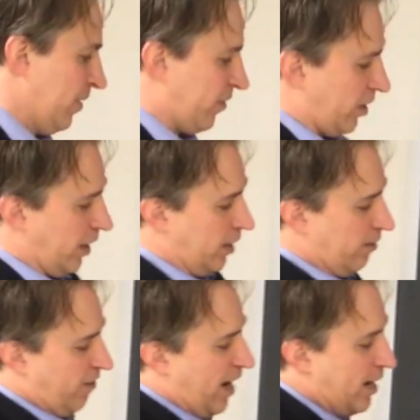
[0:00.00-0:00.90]
If they're hitting
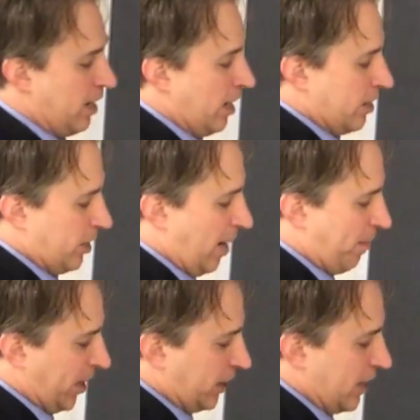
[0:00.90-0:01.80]
a vein,
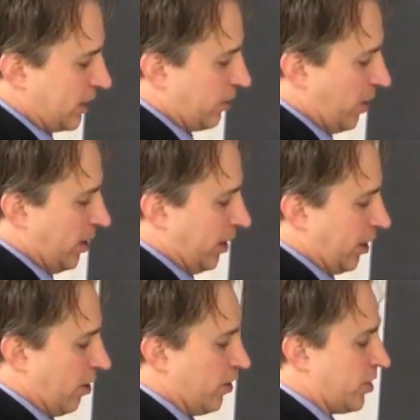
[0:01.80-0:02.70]
typically it's the one that
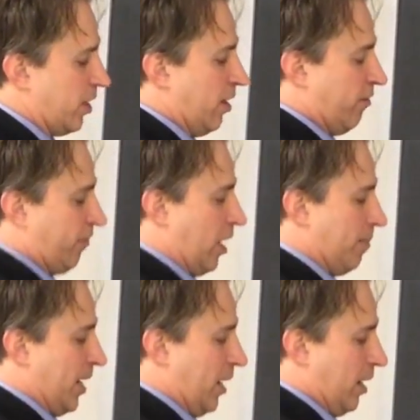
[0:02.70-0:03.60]
goes from